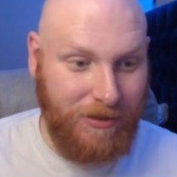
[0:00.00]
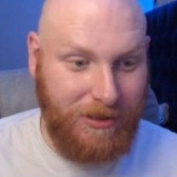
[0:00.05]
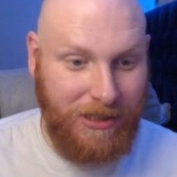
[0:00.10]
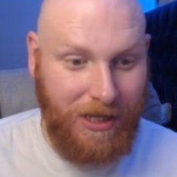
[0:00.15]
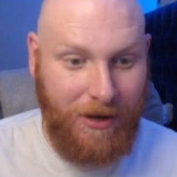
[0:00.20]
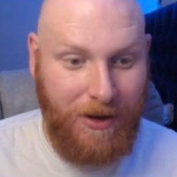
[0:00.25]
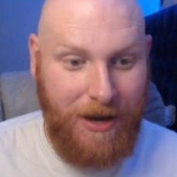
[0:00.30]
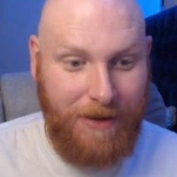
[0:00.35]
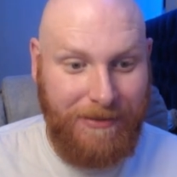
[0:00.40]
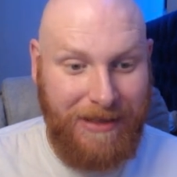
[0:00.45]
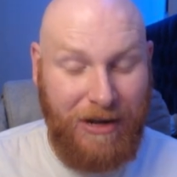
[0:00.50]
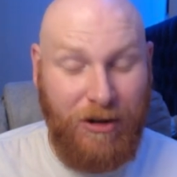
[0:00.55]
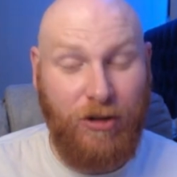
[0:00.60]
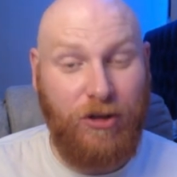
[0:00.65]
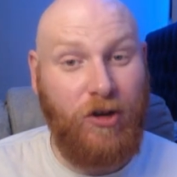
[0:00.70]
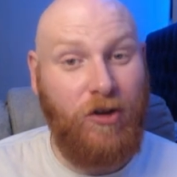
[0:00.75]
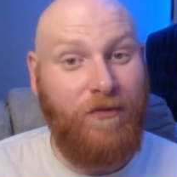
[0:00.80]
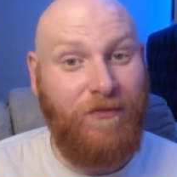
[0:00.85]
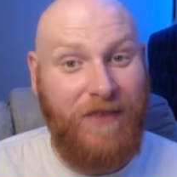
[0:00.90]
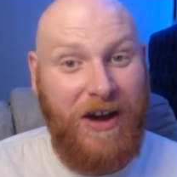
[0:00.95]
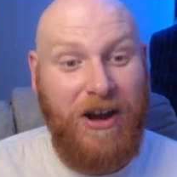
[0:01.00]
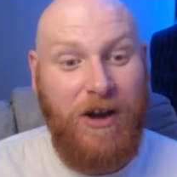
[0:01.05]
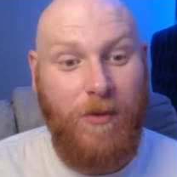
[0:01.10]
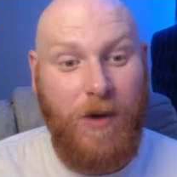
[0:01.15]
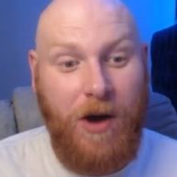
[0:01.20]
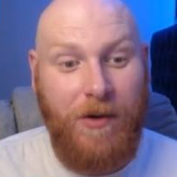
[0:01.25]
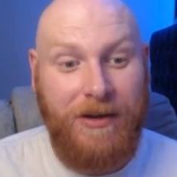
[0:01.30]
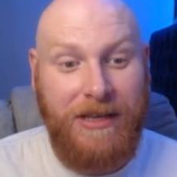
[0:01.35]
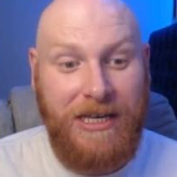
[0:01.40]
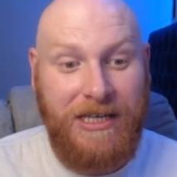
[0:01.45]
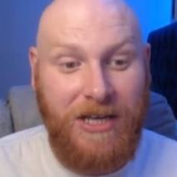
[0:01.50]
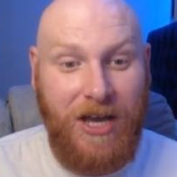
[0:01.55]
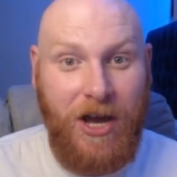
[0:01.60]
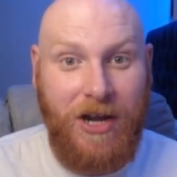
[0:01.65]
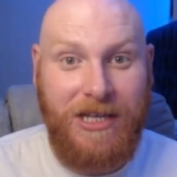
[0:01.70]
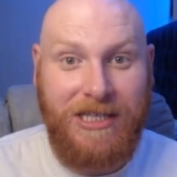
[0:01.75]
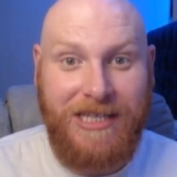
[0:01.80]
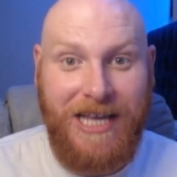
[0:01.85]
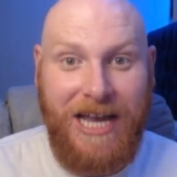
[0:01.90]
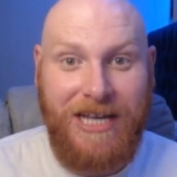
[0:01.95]
So they're not doing very well in these
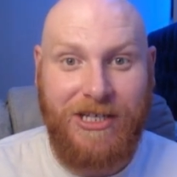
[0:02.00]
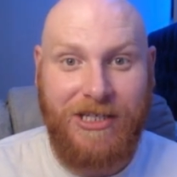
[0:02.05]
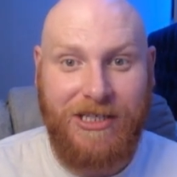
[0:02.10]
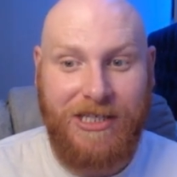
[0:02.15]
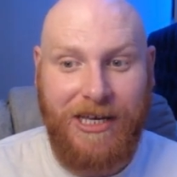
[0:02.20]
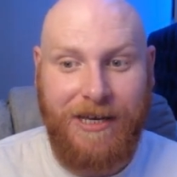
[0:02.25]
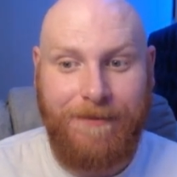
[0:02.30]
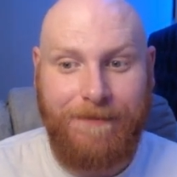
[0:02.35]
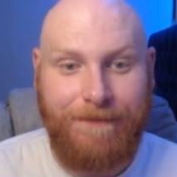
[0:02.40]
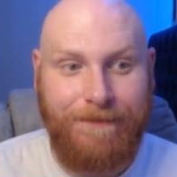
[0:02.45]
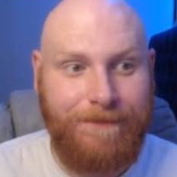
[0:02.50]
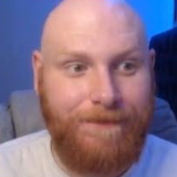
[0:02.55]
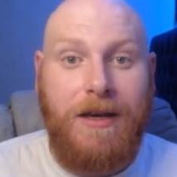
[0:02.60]
early stages here.